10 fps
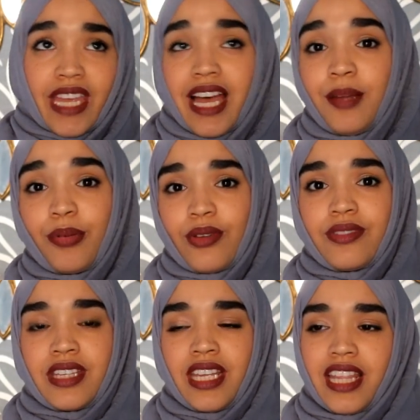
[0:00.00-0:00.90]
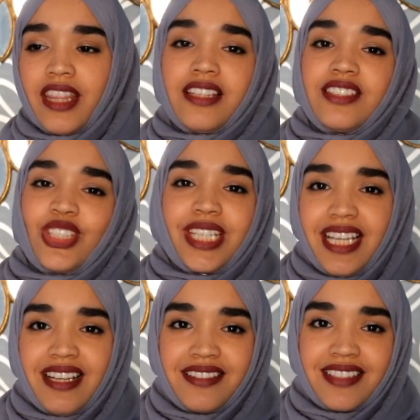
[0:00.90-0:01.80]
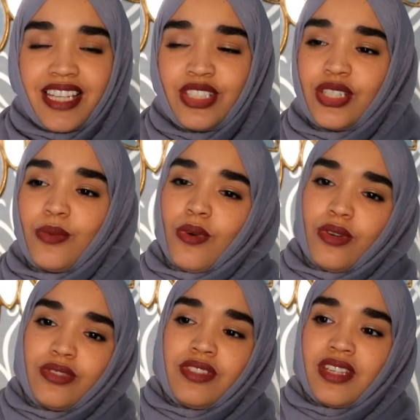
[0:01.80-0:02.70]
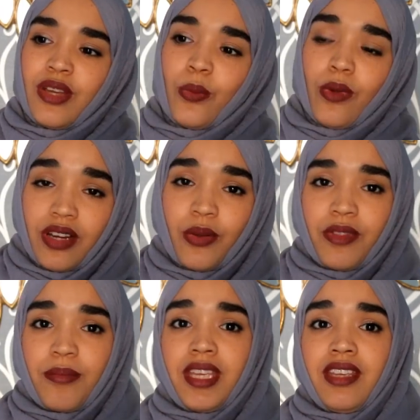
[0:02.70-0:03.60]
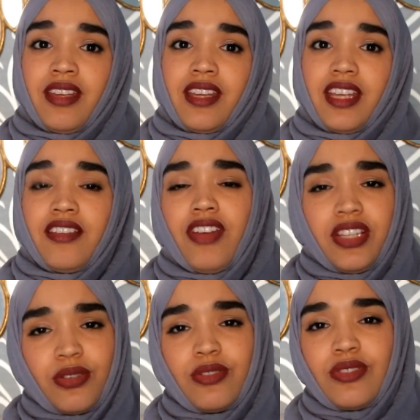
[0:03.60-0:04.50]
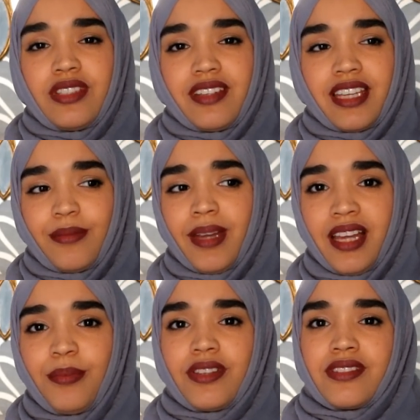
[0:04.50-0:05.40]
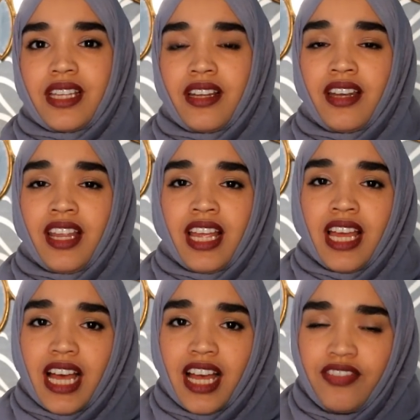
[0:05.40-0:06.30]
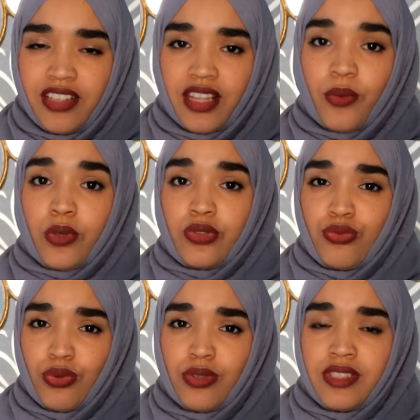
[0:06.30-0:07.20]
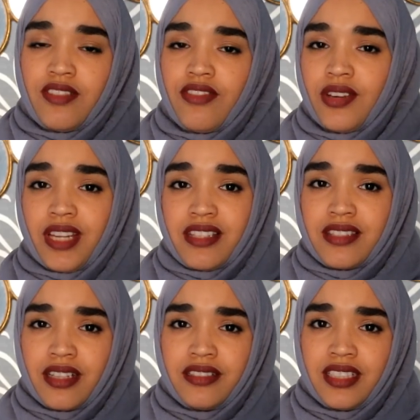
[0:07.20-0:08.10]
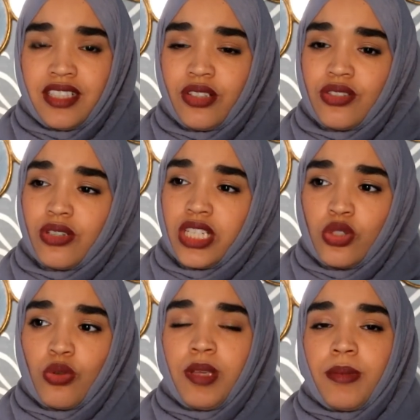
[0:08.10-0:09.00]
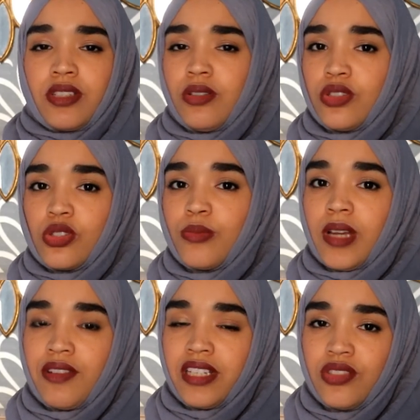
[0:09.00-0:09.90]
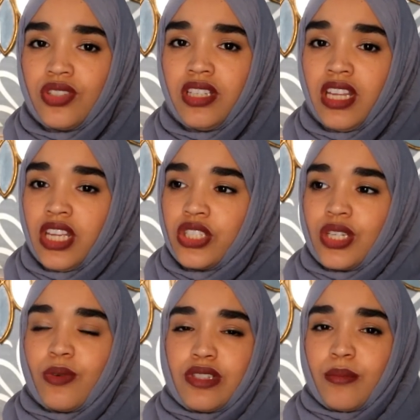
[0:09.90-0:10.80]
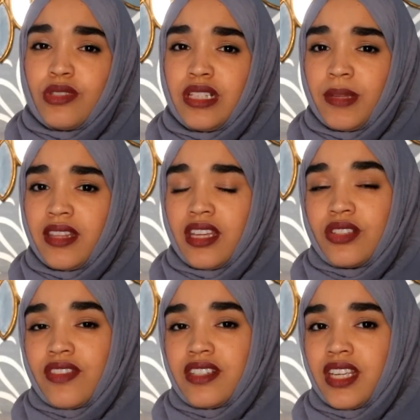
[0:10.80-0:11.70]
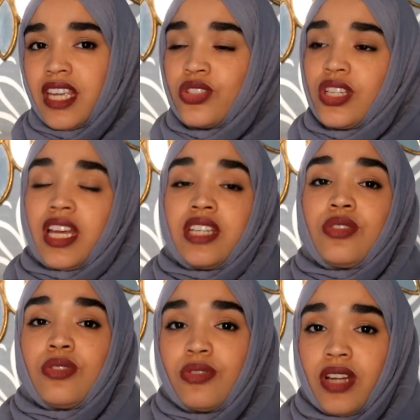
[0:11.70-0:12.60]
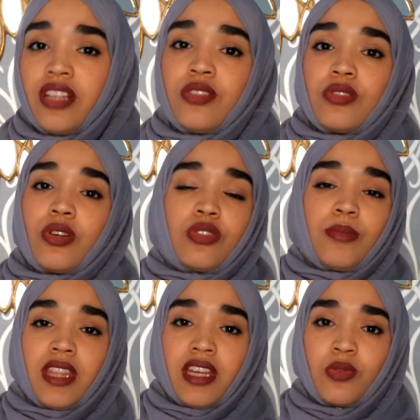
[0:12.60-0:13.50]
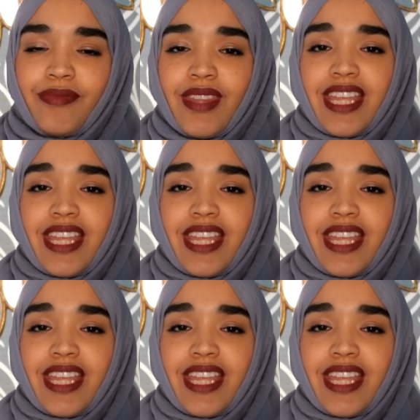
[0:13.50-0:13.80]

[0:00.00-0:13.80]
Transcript: eyebrows, that she can't and she won't work with me if I don't get my eyebrows done. I felt that was rude, very insulting, not only to me, but also to my religion. She was a Muslim at the end of the day, and she had no right to talk to me that way.